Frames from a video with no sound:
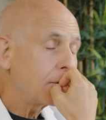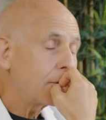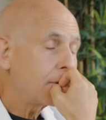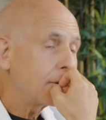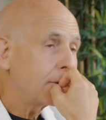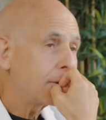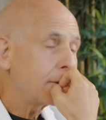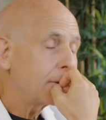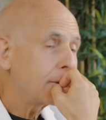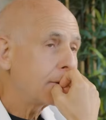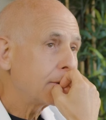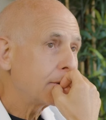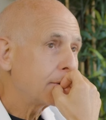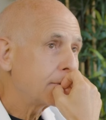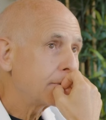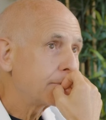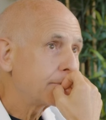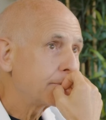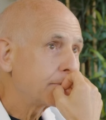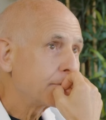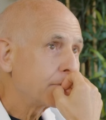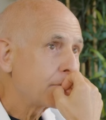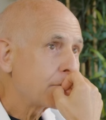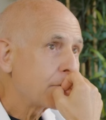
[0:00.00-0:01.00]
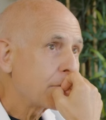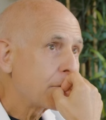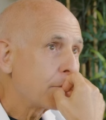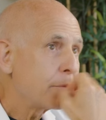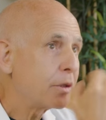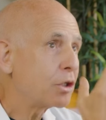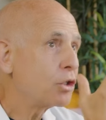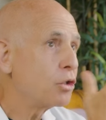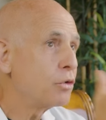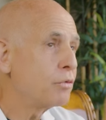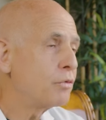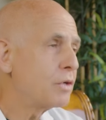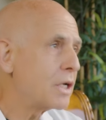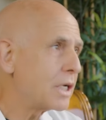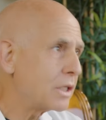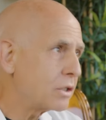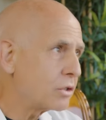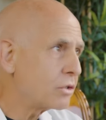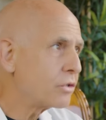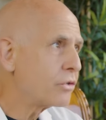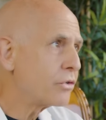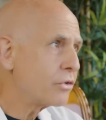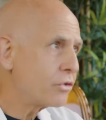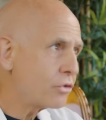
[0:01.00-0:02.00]
uh, but you've
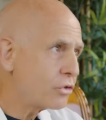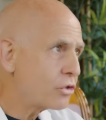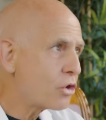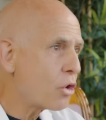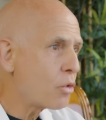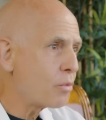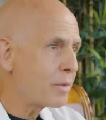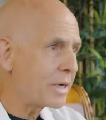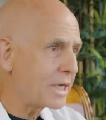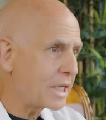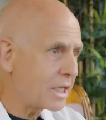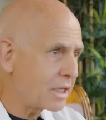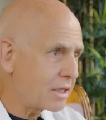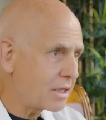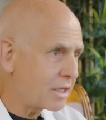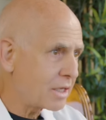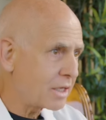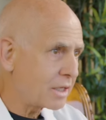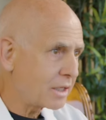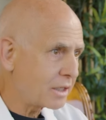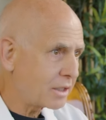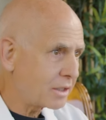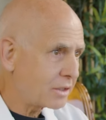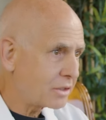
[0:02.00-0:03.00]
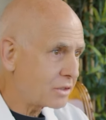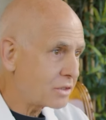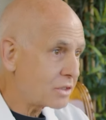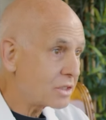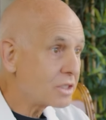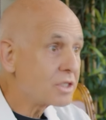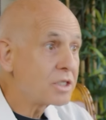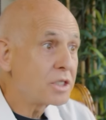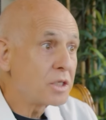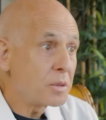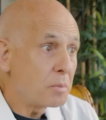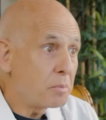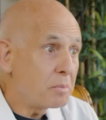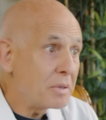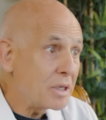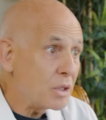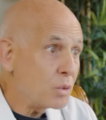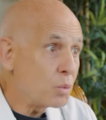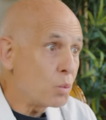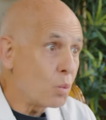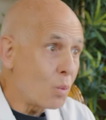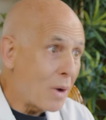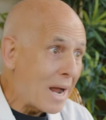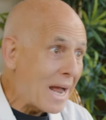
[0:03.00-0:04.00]
done so many things to be
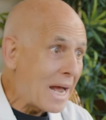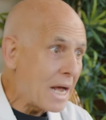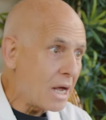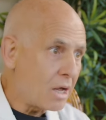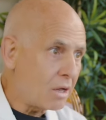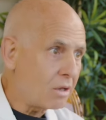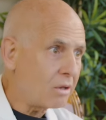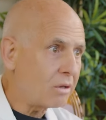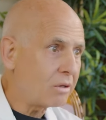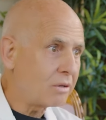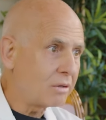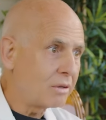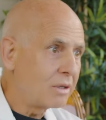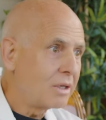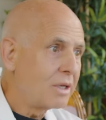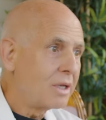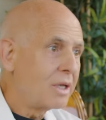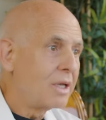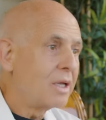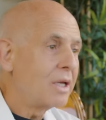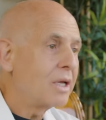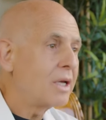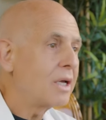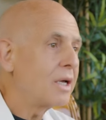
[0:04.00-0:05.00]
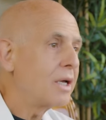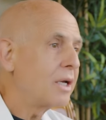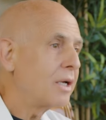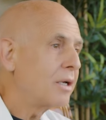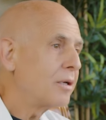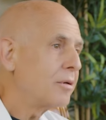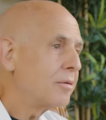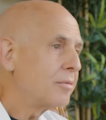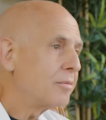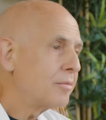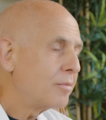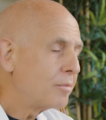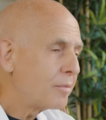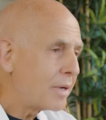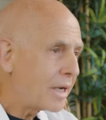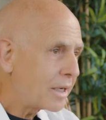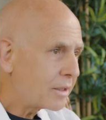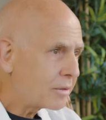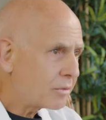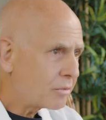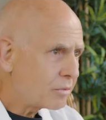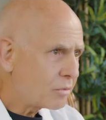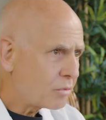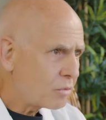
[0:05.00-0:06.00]
well. Yeah. Uh, my
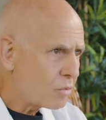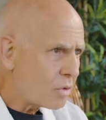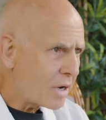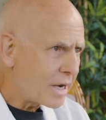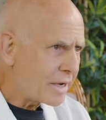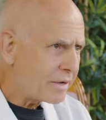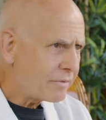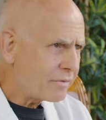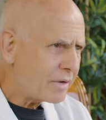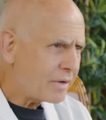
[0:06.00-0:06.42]
wife,